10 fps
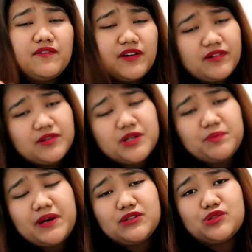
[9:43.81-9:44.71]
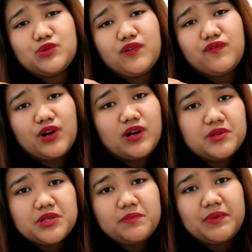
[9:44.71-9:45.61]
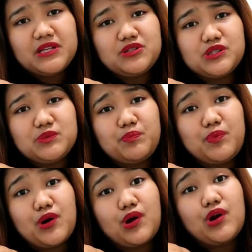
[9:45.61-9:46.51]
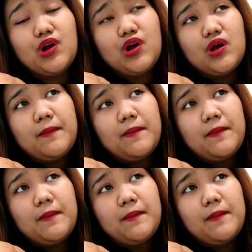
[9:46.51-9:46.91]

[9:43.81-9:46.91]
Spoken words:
500 pesos or 400 pesos per